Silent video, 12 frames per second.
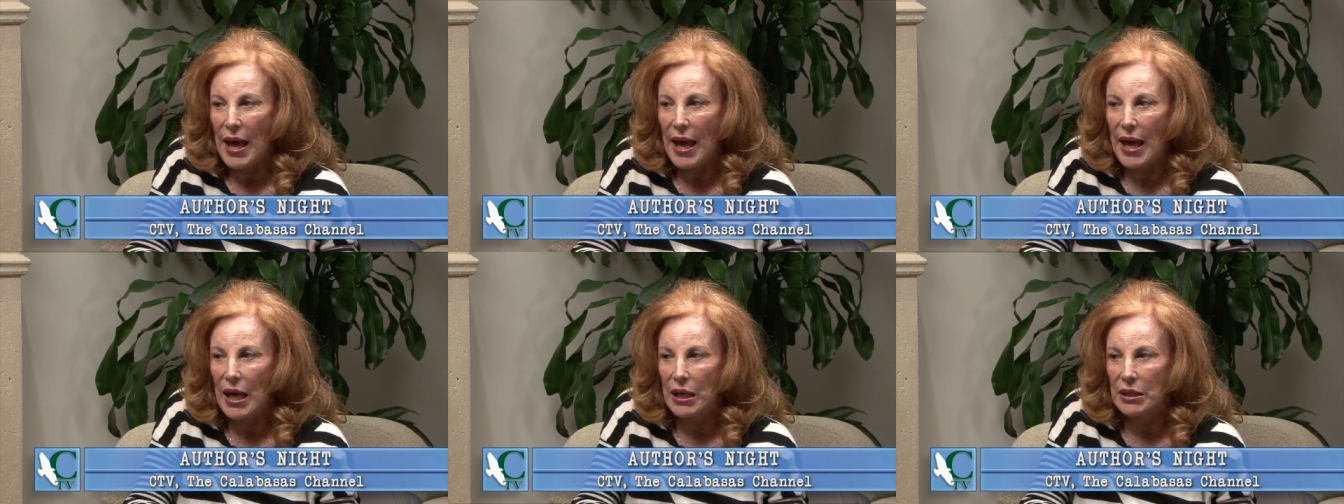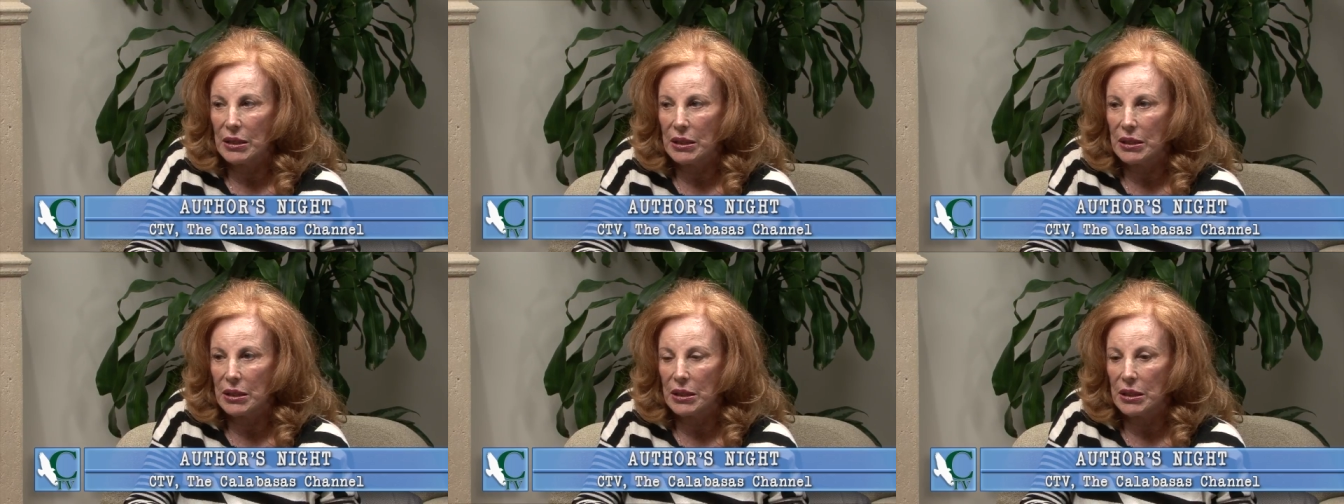
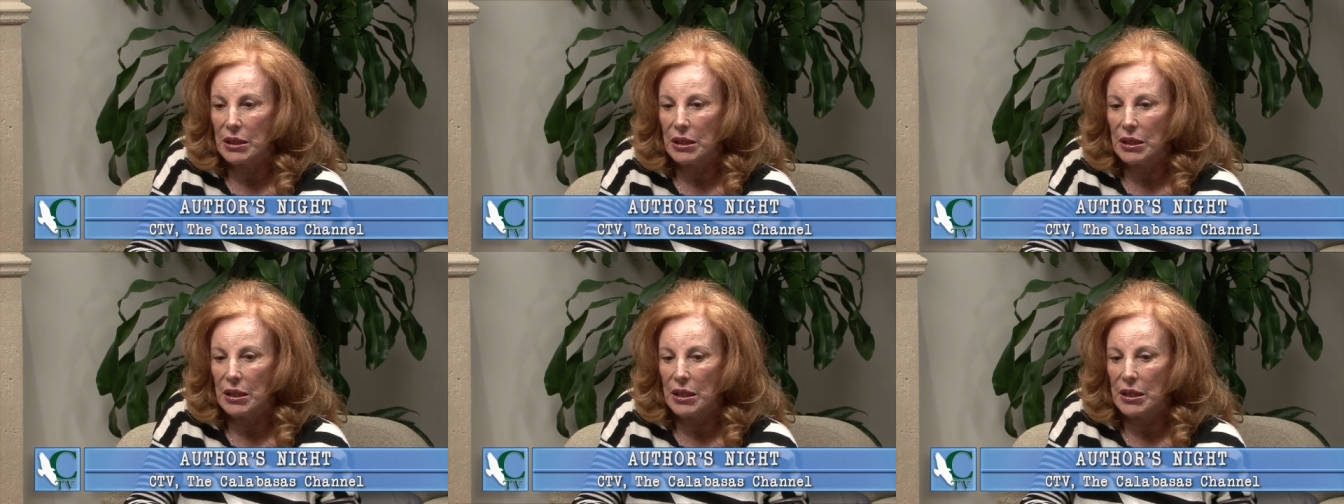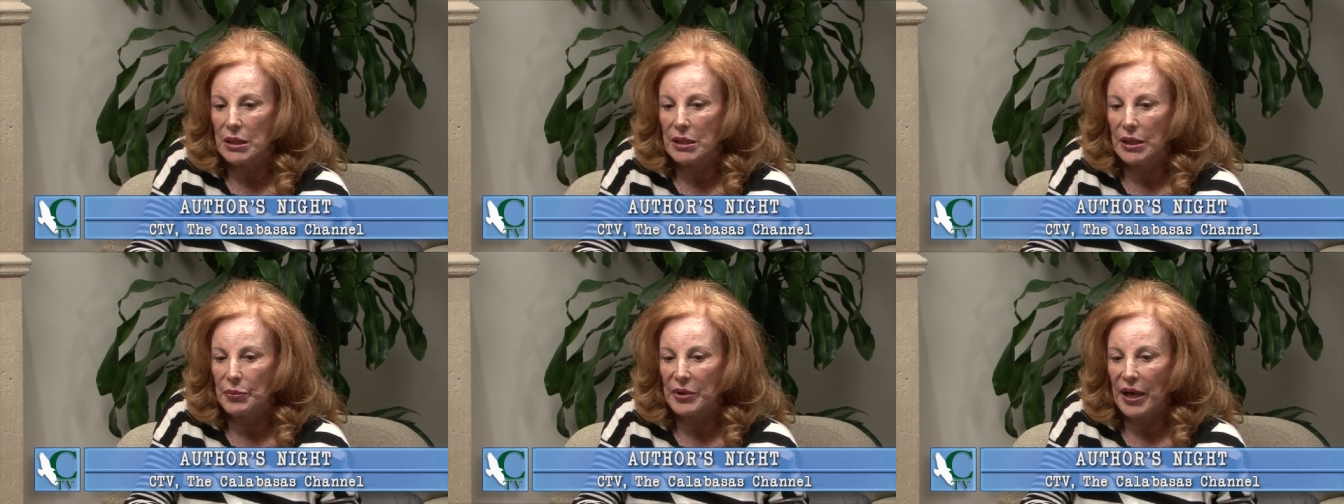And
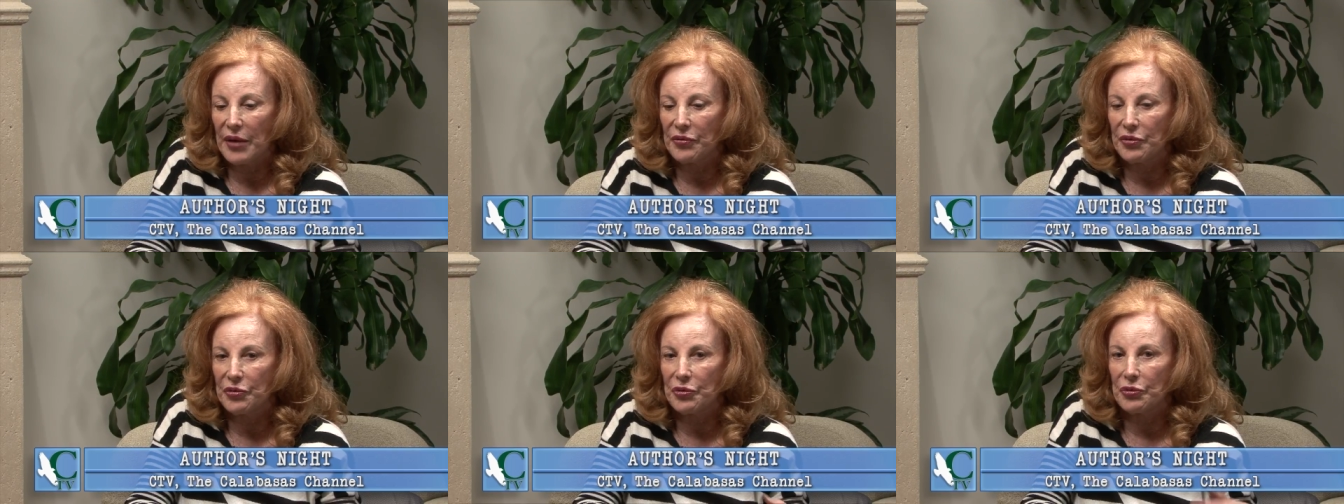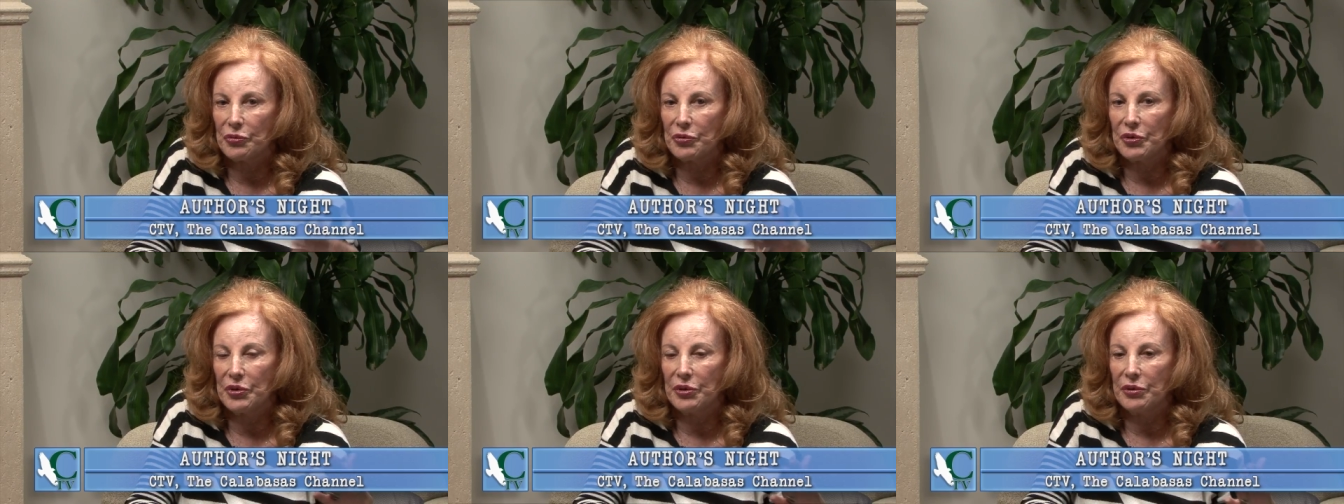they would ask the
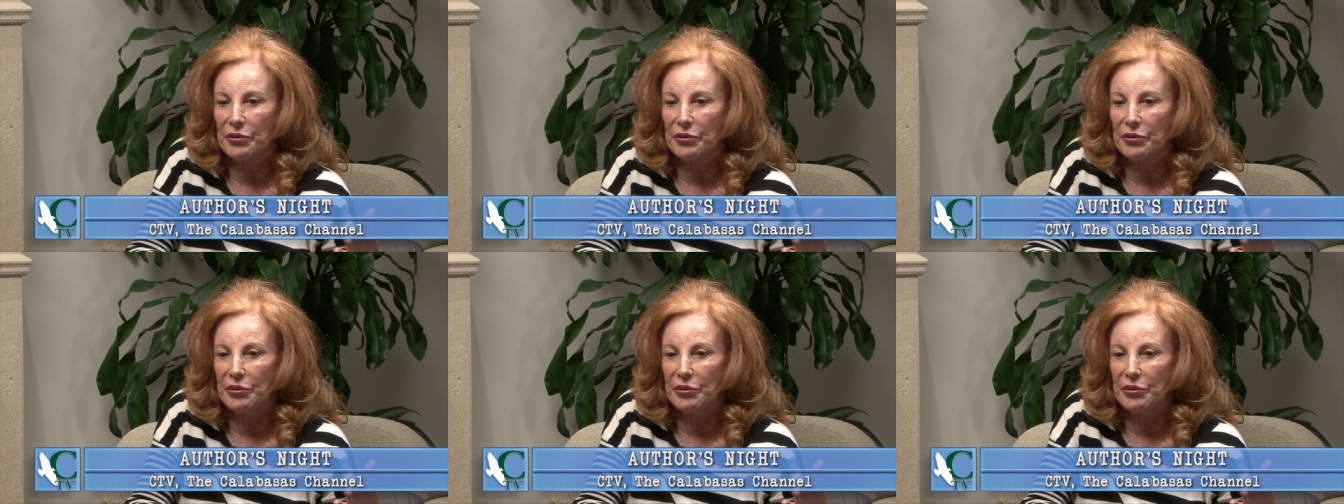children